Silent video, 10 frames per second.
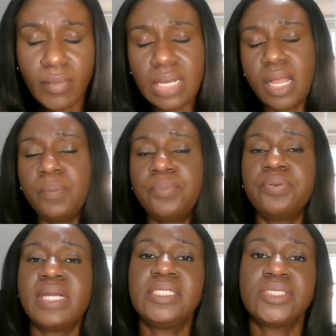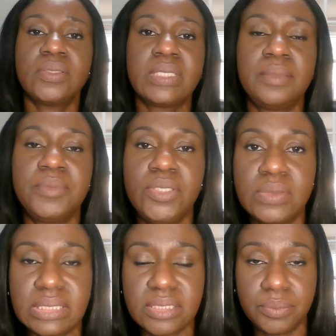Now, prednisone can be
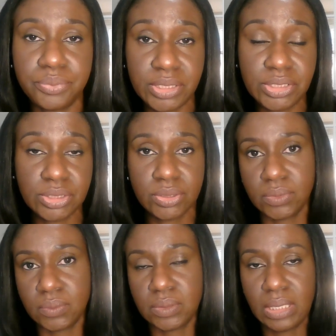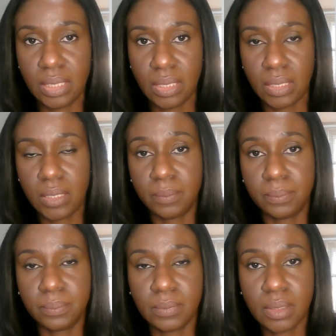used as a bridge to
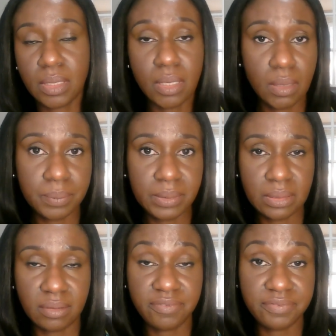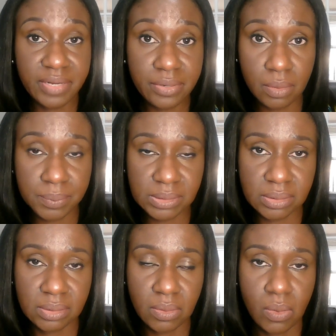curb the
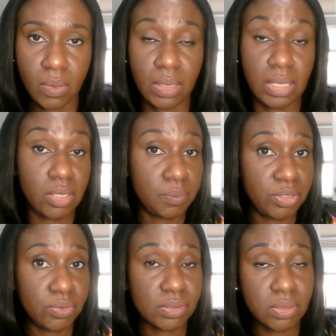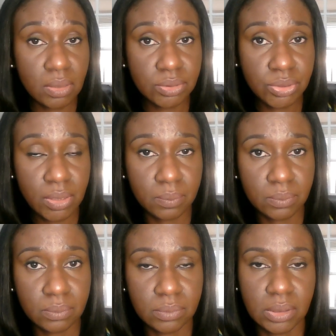flare-ups. It could be used long term,
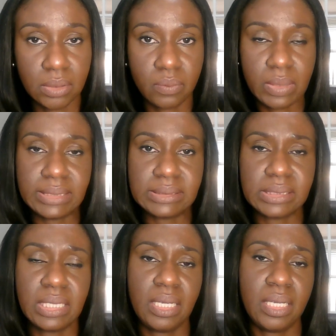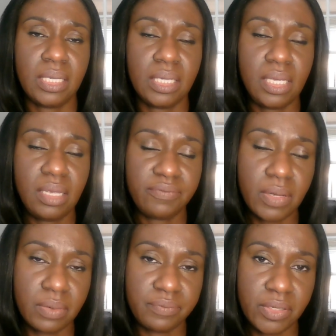right? If,
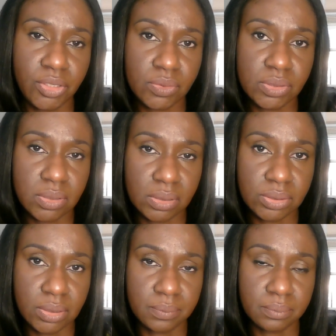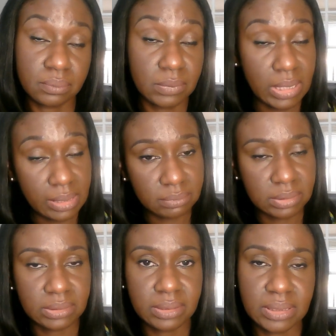however, used long term, and
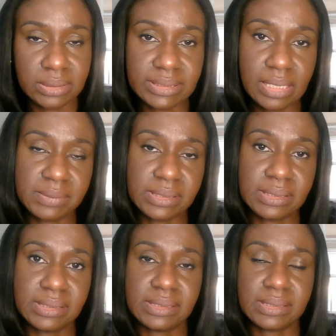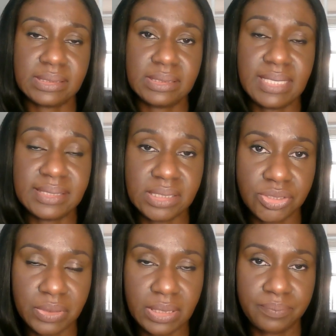there are times this is
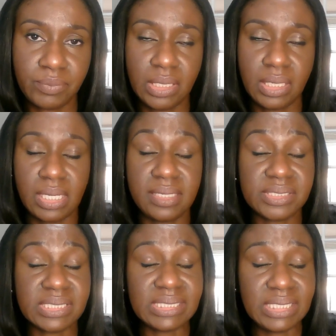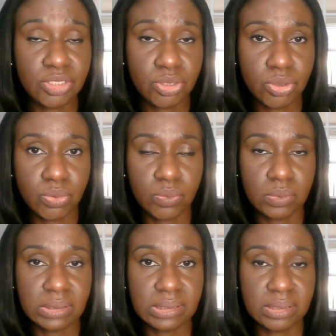necessary, and there's a need to
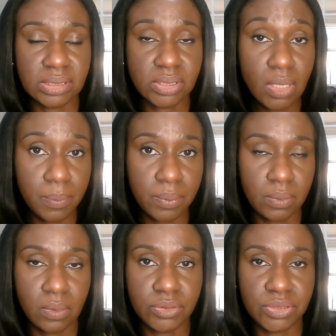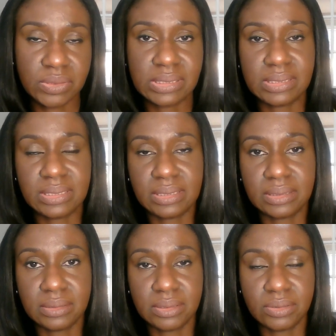stop on using the
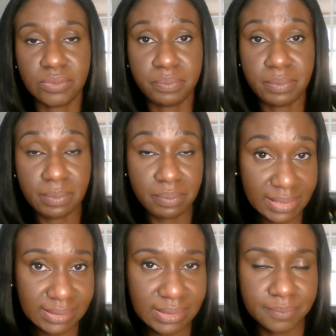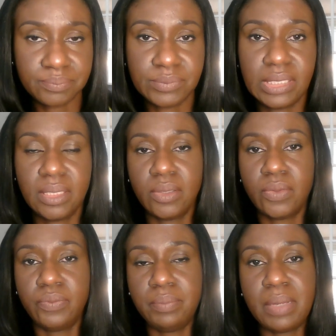medicine.
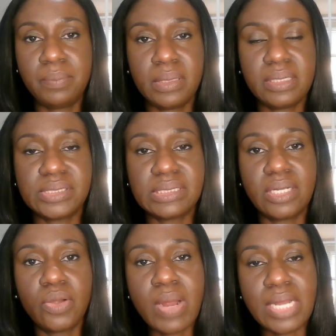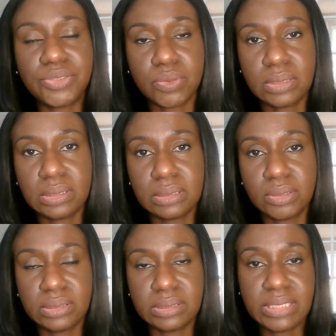Remember, there's a gradual
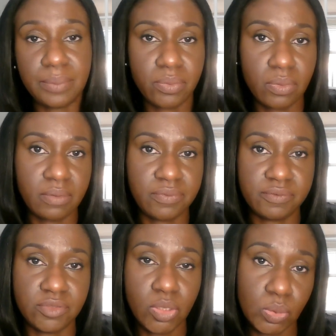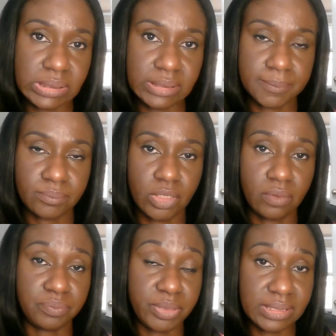taper off of dosing
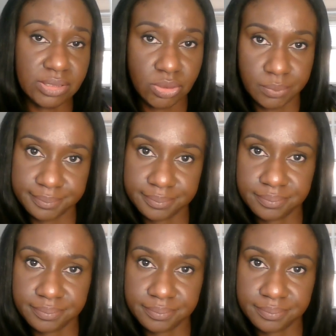of prednisone.